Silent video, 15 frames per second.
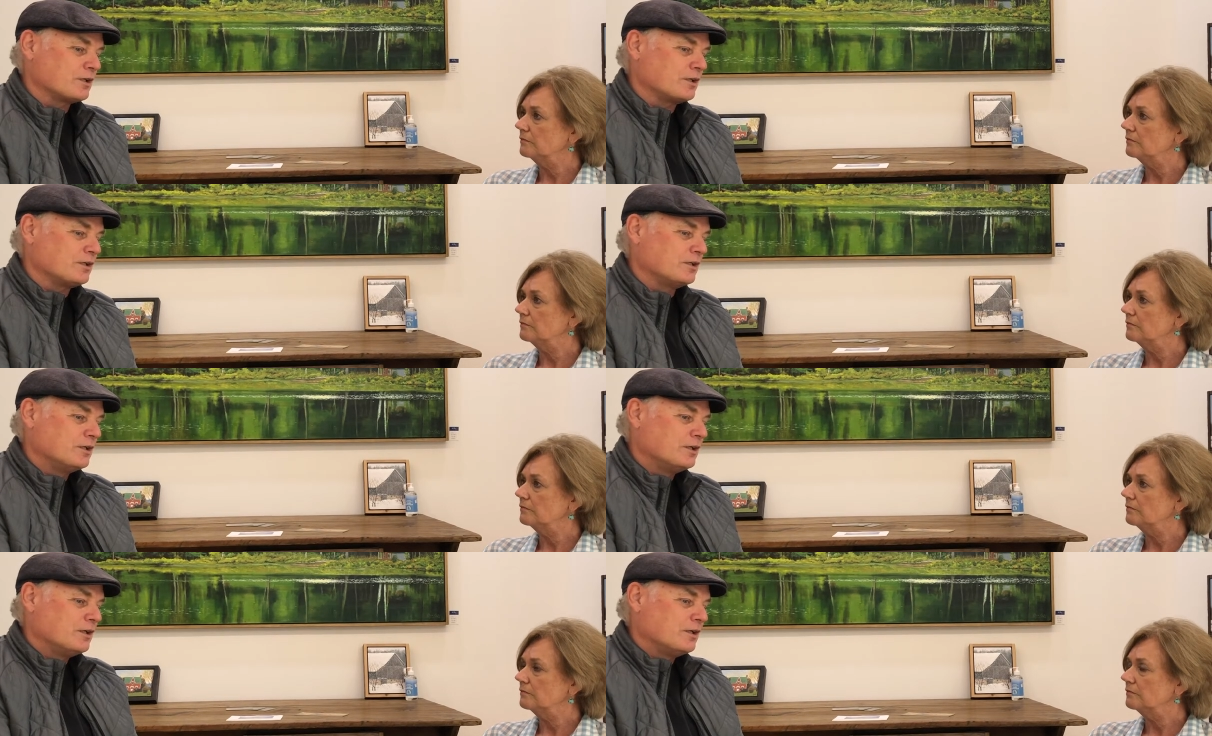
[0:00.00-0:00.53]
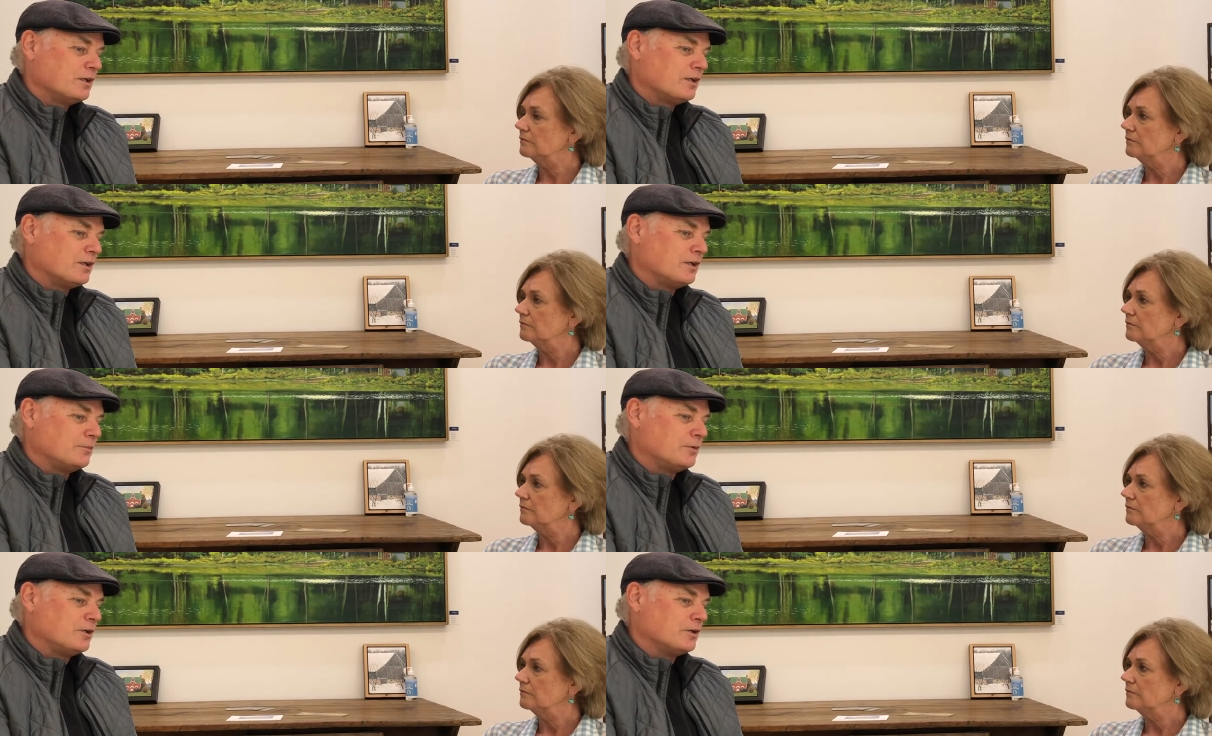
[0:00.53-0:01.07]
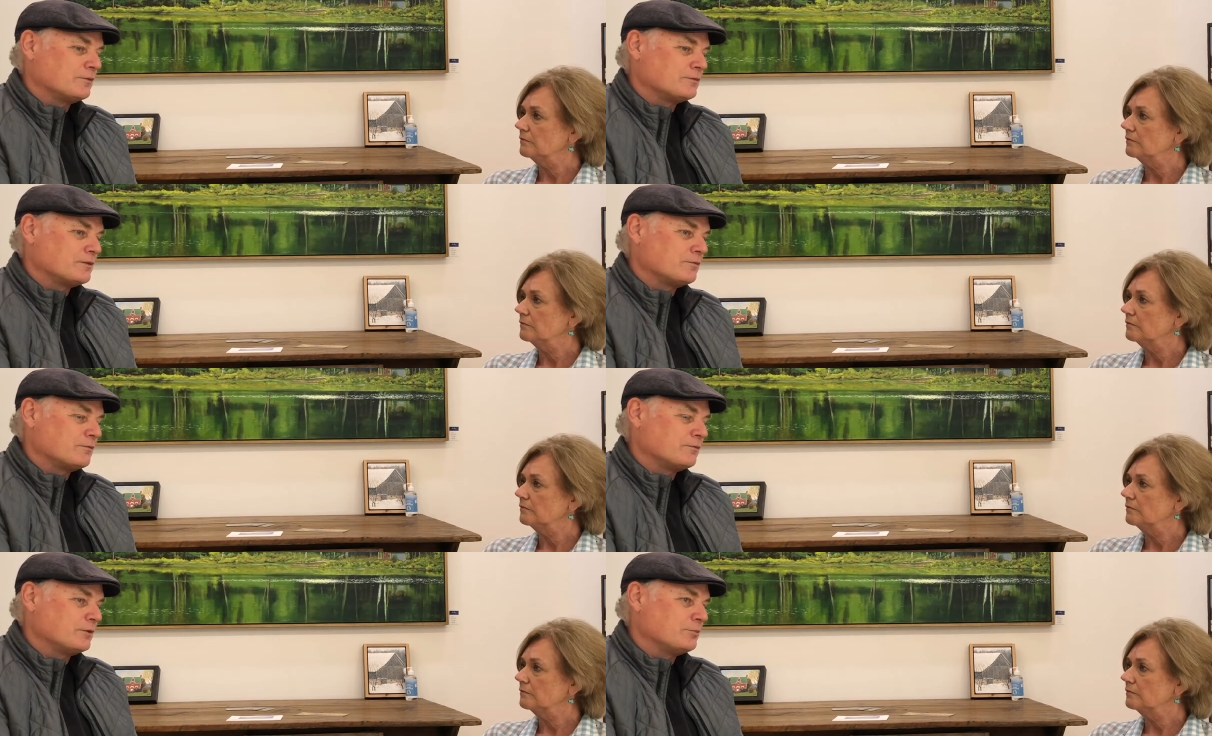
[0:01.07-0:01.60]
Speaker 1: I, I'm
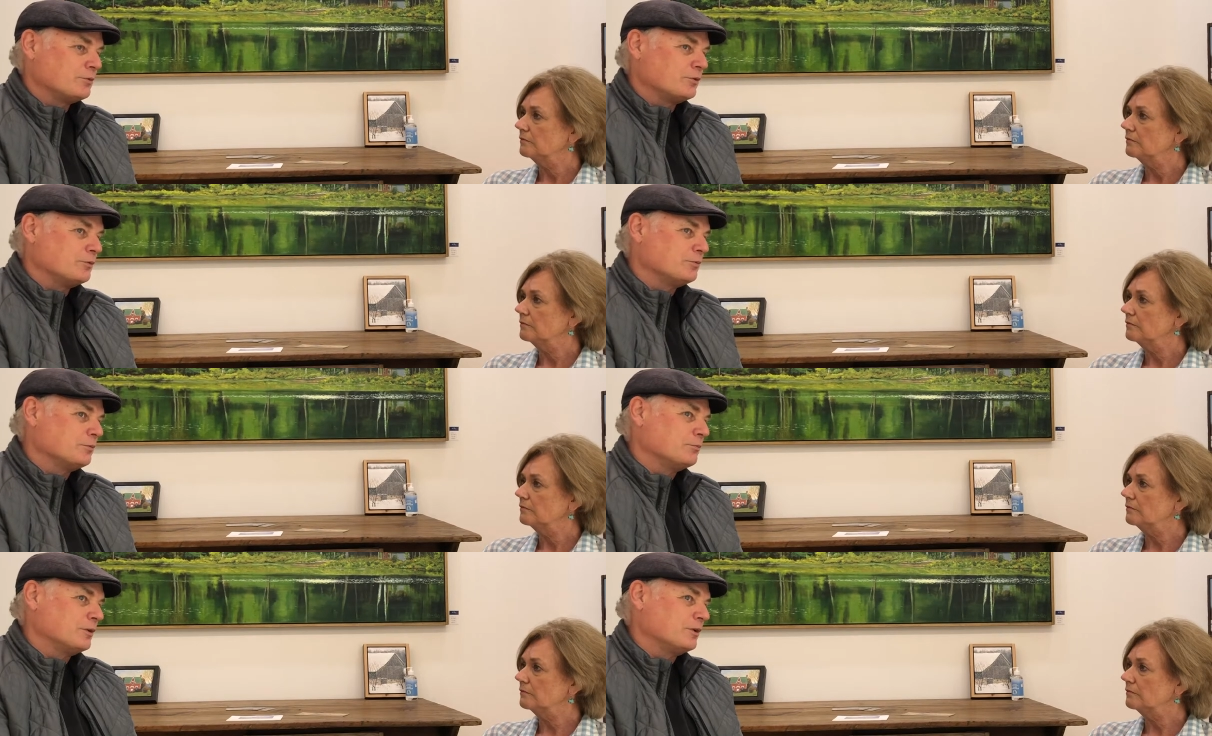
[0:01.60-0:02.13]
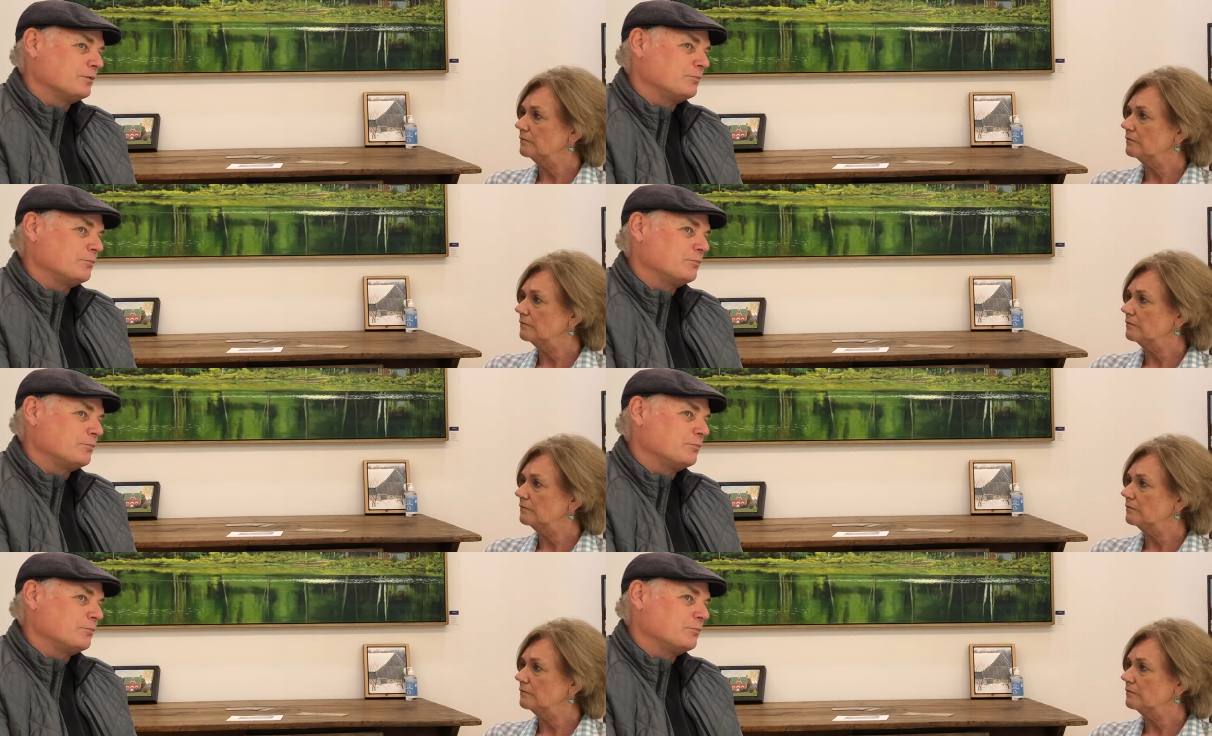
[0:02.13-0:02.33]
often flipping open my